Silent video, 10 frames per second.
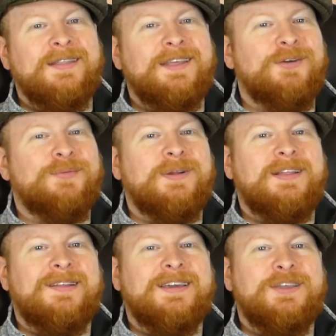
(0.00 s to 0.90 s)
They don't
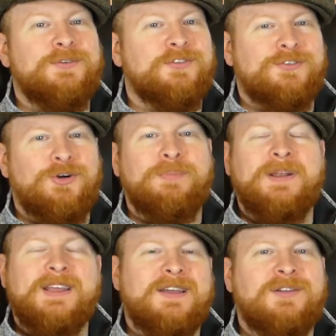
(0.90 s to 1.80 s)
really like you just
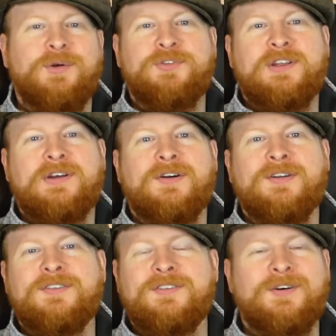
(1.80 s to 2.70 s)
opening and closing
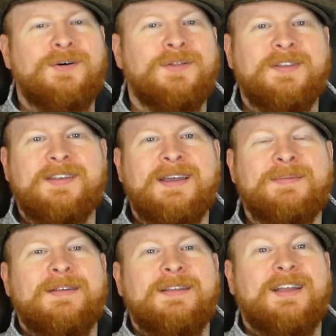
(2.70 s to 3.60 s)
cards all the time.